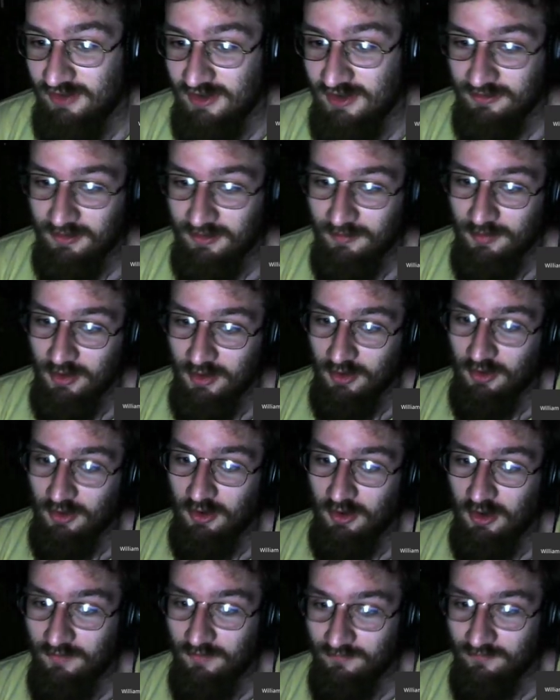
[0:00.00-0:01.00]
in his
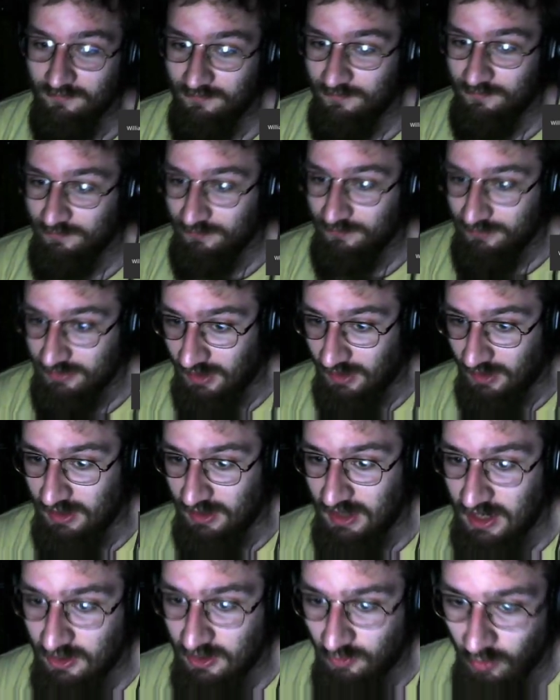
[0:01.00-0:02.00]
computer of the
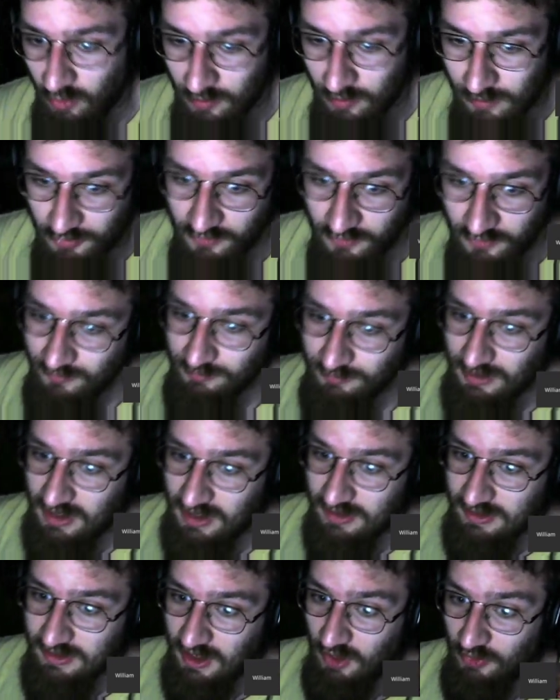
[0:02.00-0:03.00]
8-core monster from
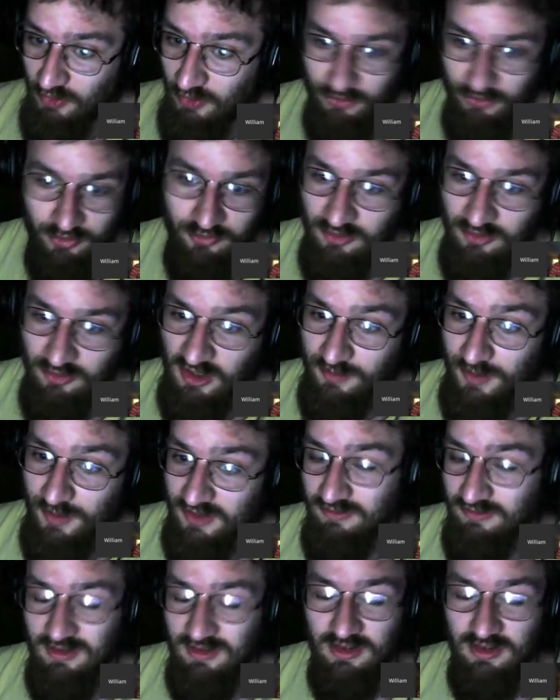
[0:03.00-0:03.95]
Intel and 32 gigabytes of